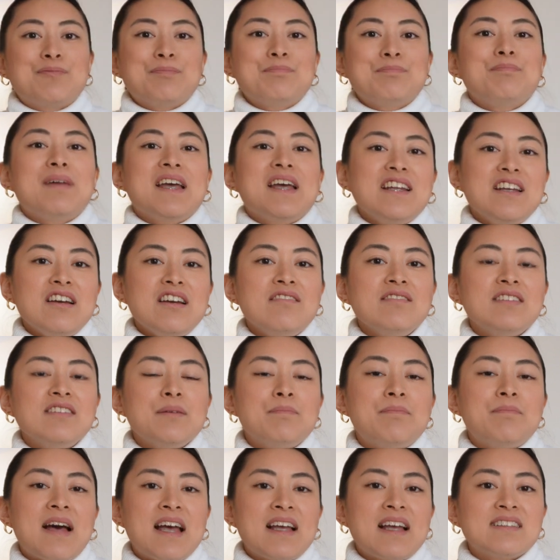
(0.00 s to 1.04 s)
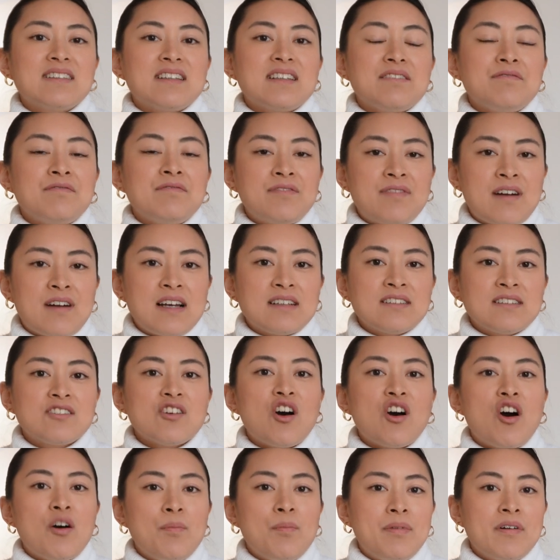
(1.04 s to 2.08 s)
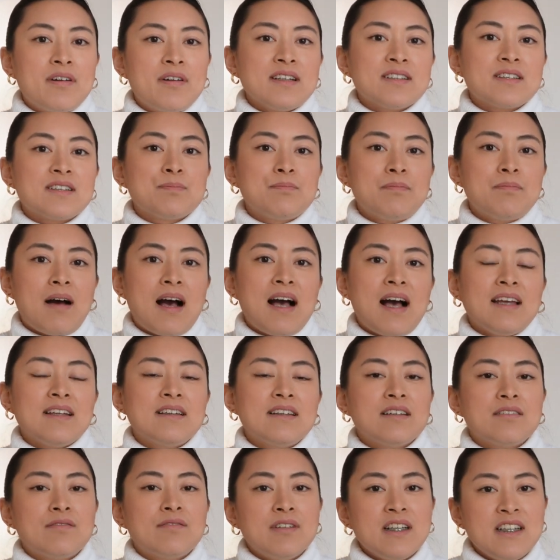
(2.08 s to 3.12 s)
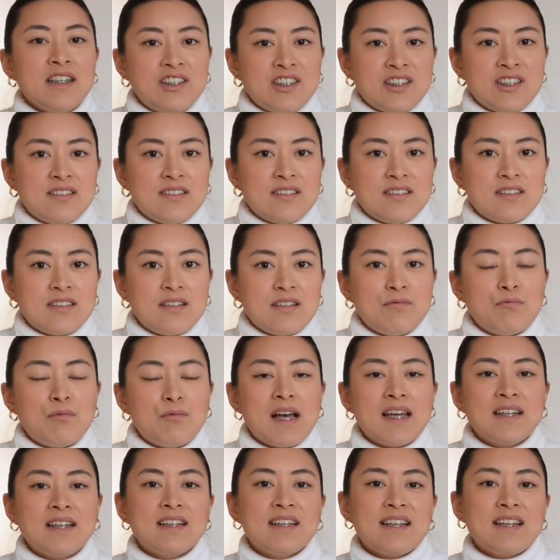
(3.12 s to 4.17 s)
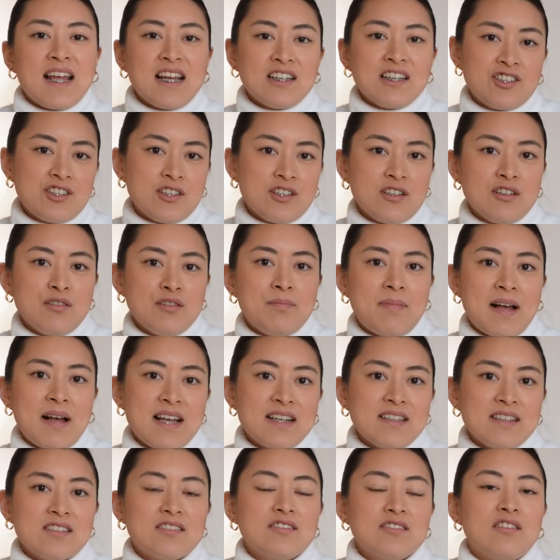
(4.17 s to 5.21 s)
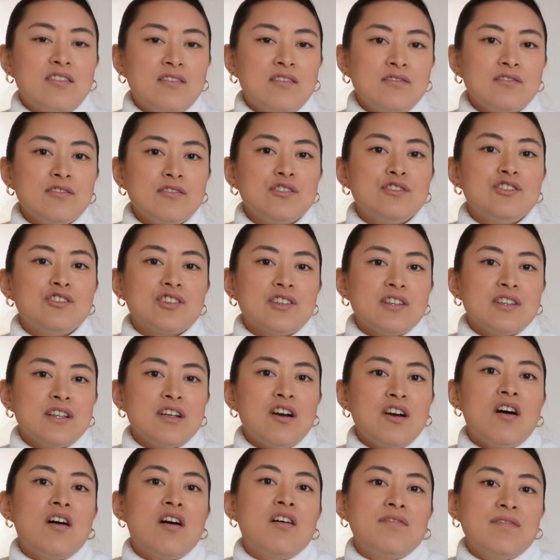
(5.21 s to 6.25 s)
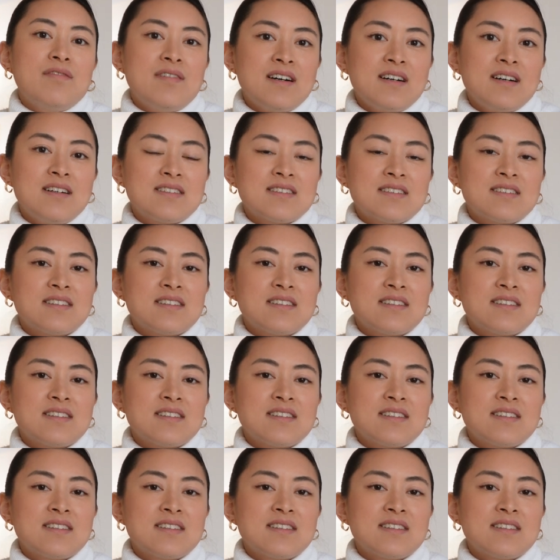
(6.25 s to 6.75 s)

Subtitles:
Many of the banks in France operate by the regions, where the national banks don't usually offer